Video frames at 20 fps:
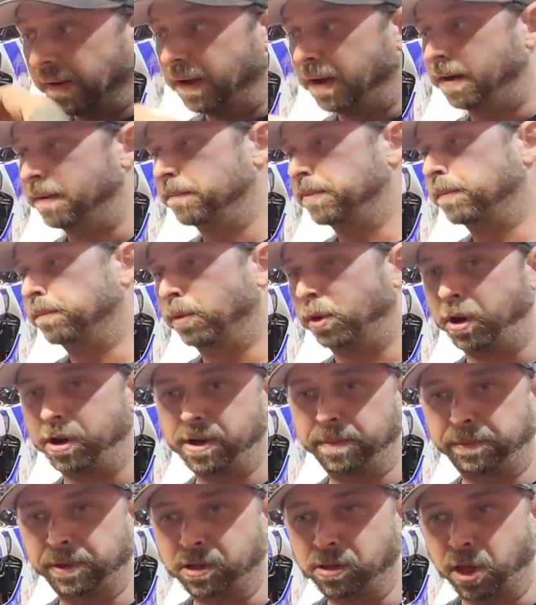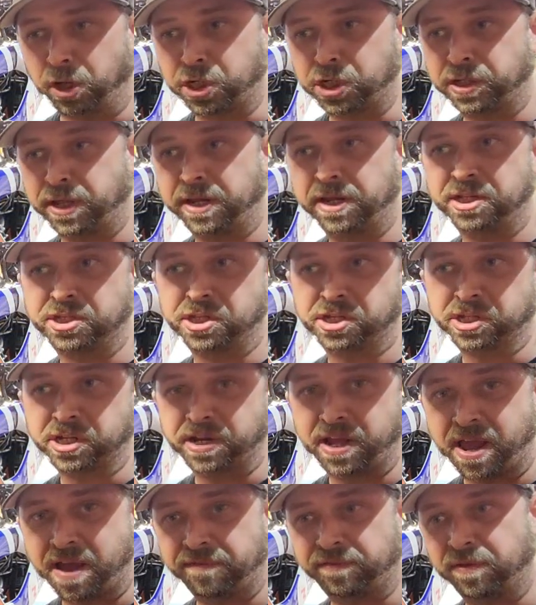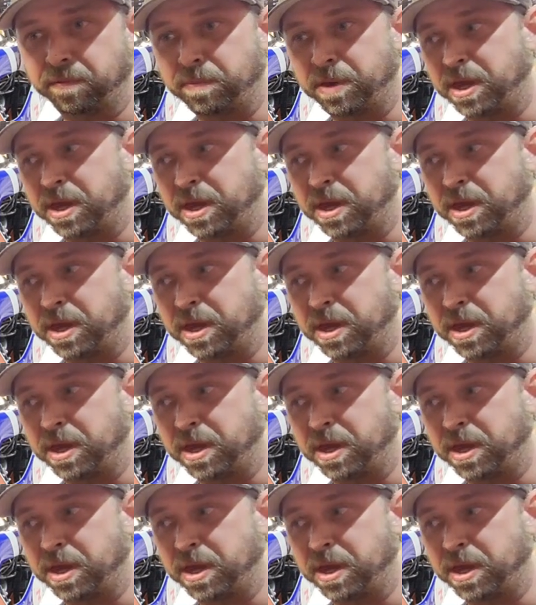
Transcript: The burning up the clutch thing is just going to have to